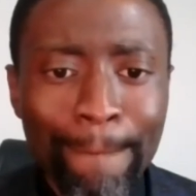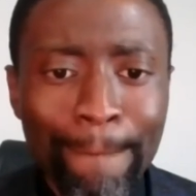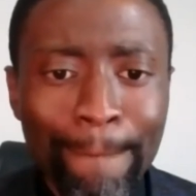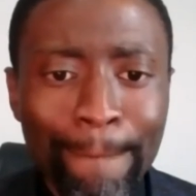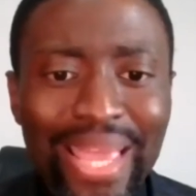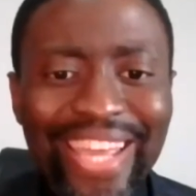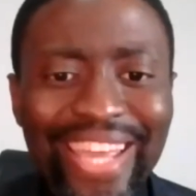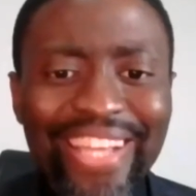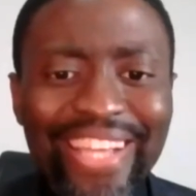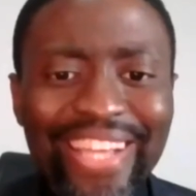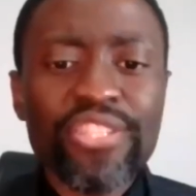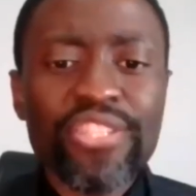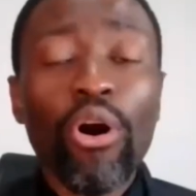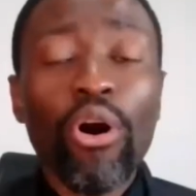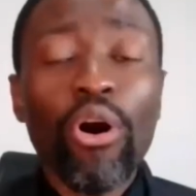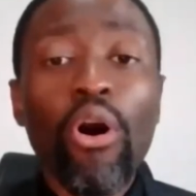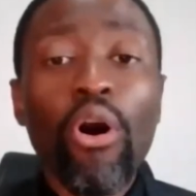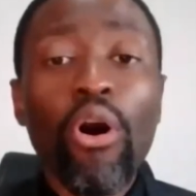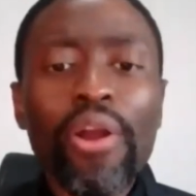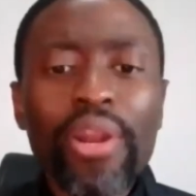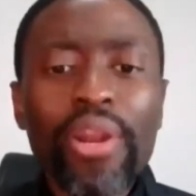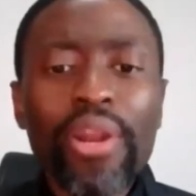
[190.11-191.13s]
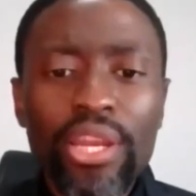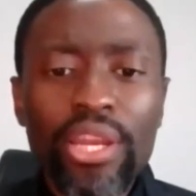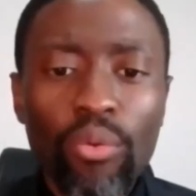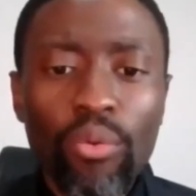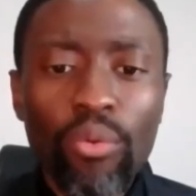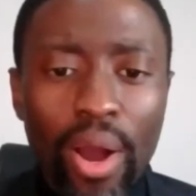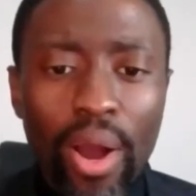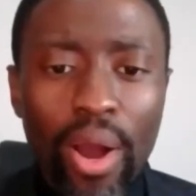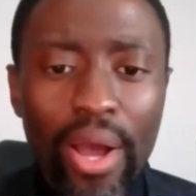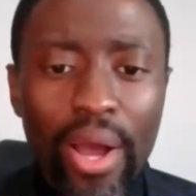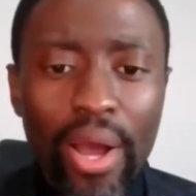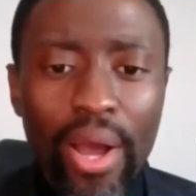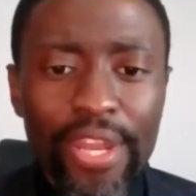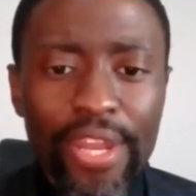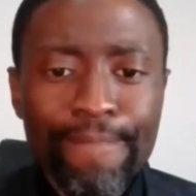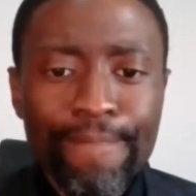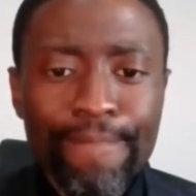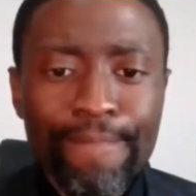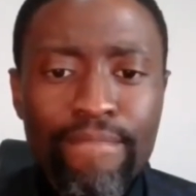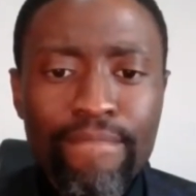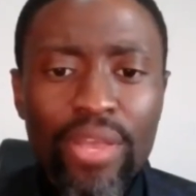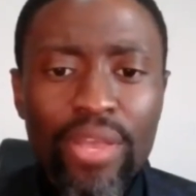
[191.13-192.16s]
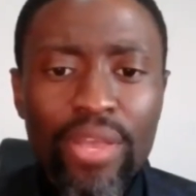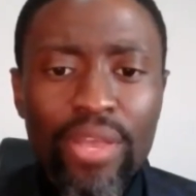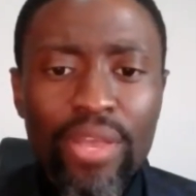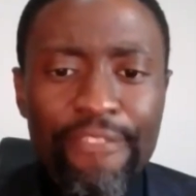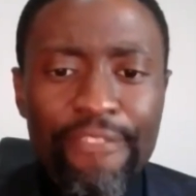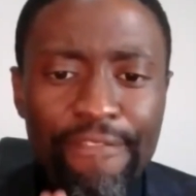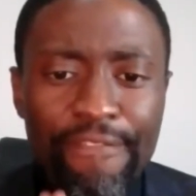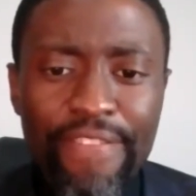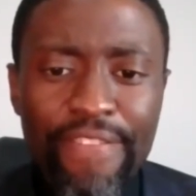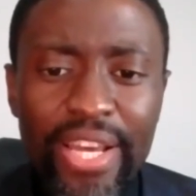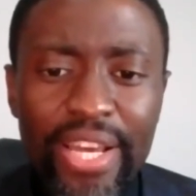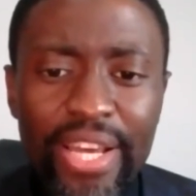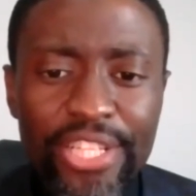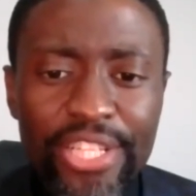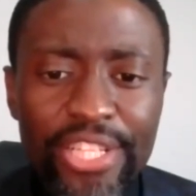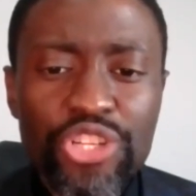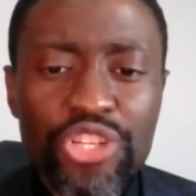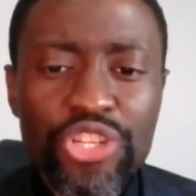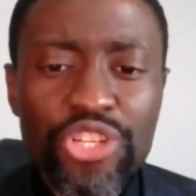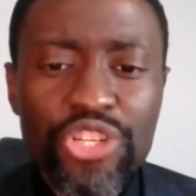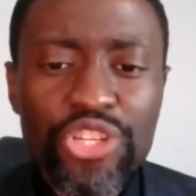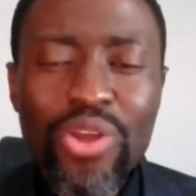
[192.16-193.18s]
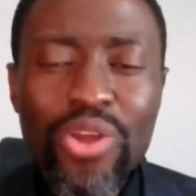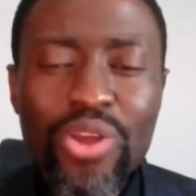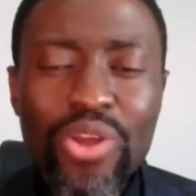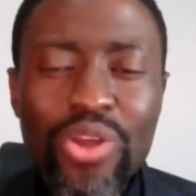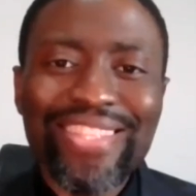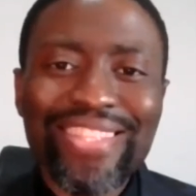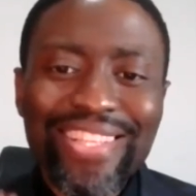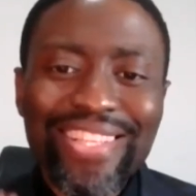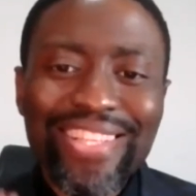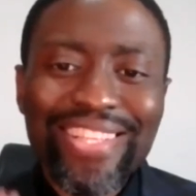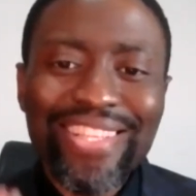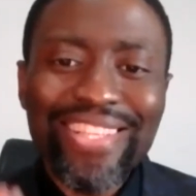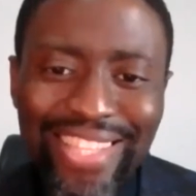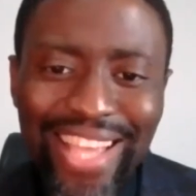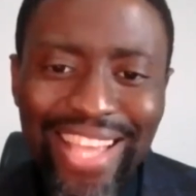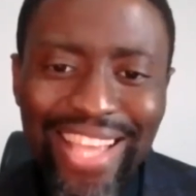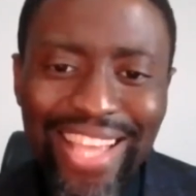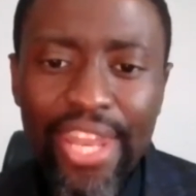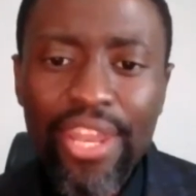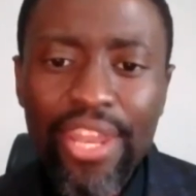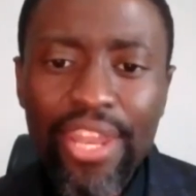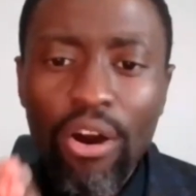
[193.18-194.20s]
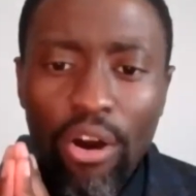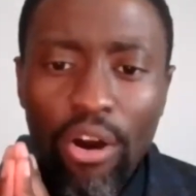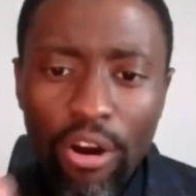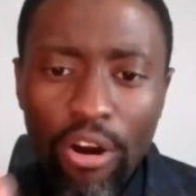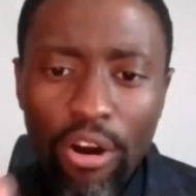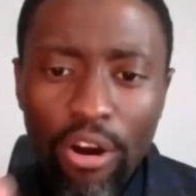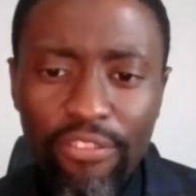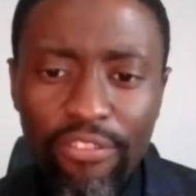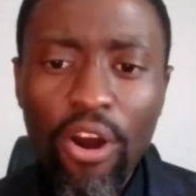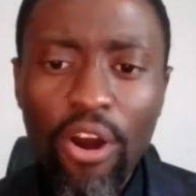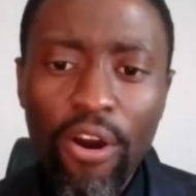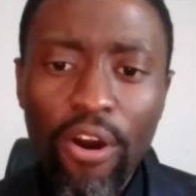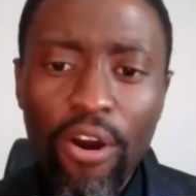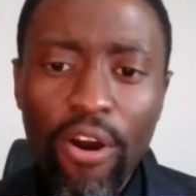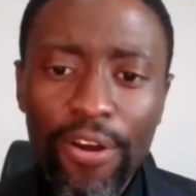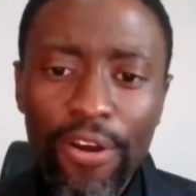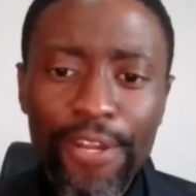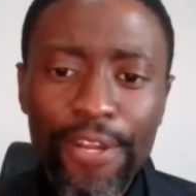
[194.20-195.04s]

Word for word: He is the only one referred to as the Son of God.